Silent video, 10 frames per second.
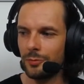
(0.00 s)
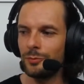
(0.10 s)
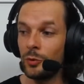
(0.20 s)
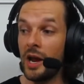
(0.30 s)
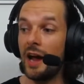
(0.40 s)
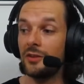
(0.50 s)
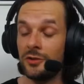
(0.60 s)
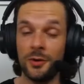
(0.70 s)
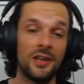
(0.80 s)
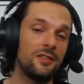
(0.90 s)
react
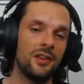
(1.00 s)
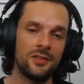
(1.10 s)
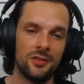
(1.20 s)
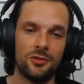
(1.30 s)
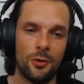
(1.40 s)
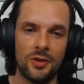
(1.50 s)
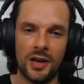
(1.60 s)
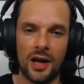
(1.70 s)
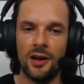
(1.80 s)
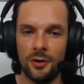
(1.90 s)
to, and it's a show that
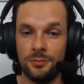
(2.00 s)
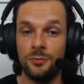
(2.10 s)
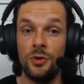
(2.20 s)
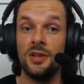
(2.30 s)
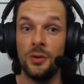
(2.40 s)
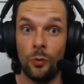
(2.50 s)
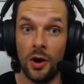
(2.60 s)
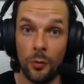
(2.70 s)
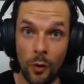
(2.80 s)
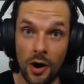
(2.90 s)
I really
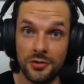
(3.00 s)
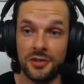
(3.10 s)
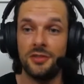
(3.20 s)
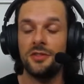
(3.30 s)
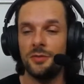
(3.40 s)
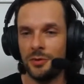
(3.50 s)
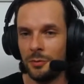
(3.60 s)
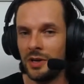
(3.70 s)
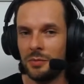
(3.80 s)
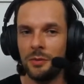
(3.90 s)
want to watch because so
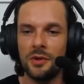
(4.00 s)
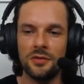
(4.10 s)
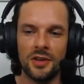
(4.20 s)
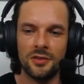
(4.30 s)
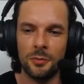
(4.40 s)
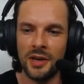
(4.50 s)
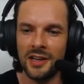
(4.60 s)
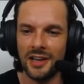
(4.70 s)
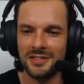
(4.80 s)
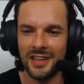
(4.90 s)
many people have said so many
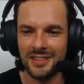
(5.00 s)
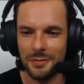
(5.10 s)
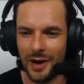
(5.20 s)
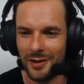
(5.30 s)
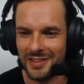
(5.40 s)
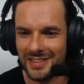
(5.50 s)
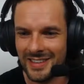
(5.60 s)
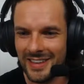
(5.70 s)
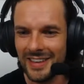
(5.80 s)
nice things about it.